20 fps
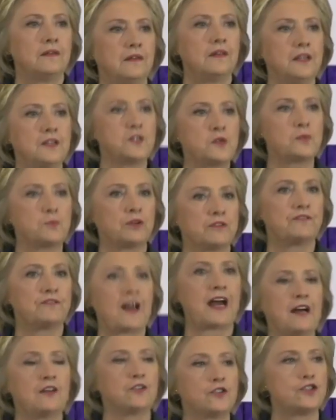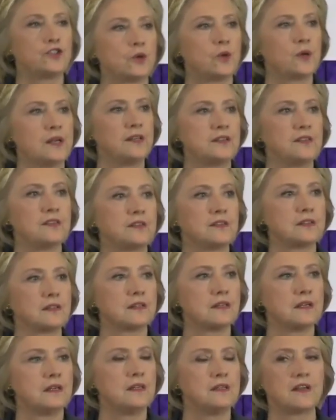this profound choice
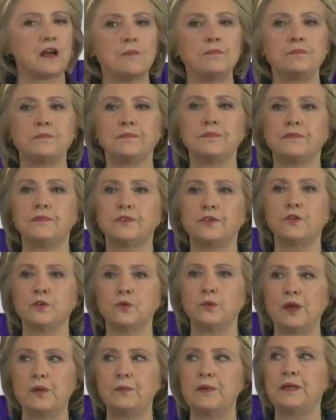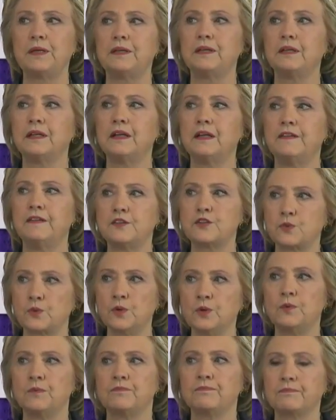is up to the women in this
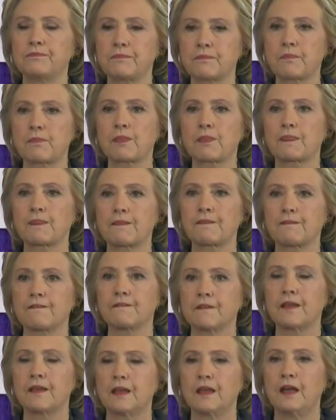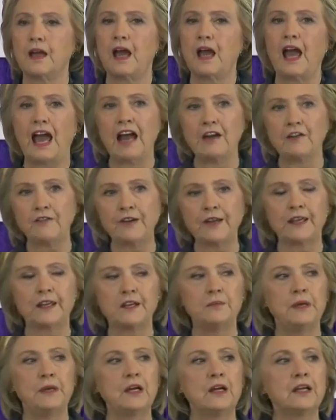room.
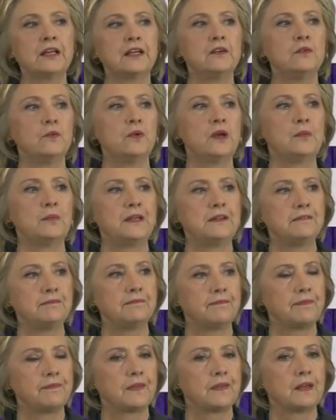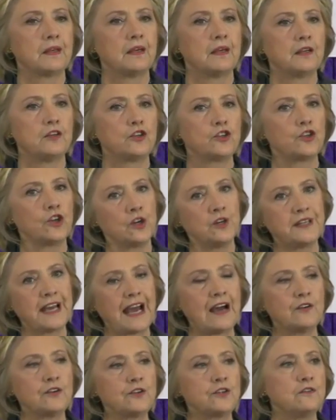African American women turned
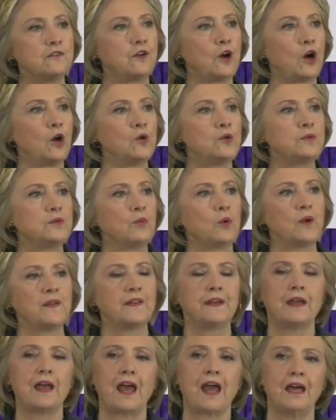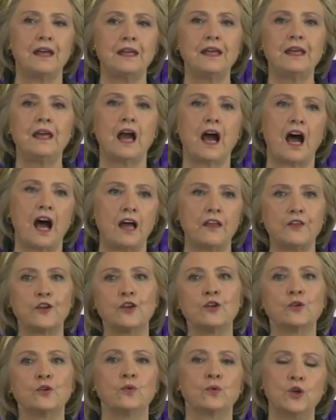out to vote more than any
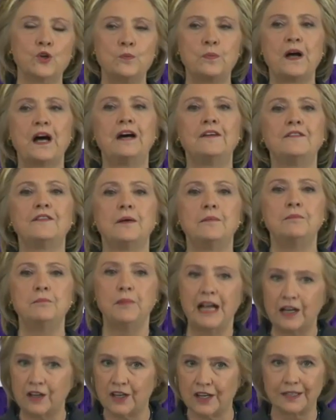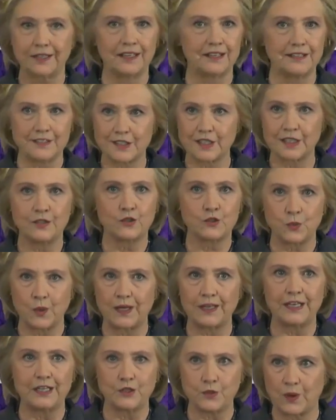other group of Americans in
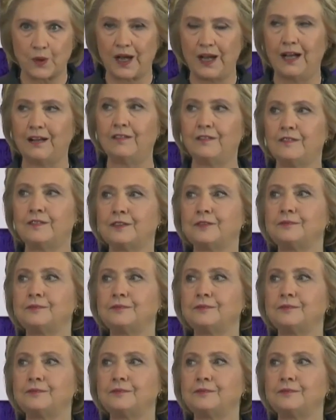2012.